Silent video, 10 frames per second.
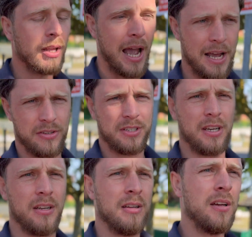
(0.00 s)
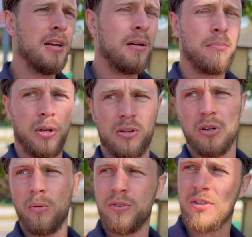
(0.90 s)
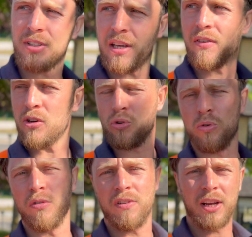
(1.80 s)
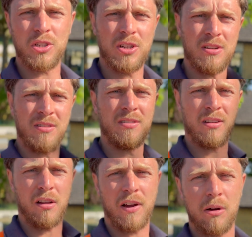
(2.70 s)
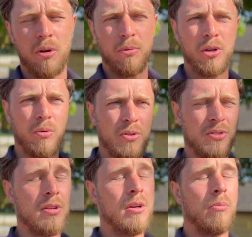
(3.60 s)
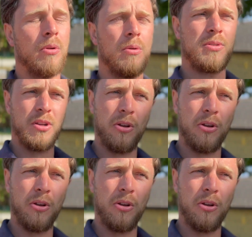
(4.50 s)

as I said, because I wanted to give it a true reflection of how my body was. Well, I wasn't on the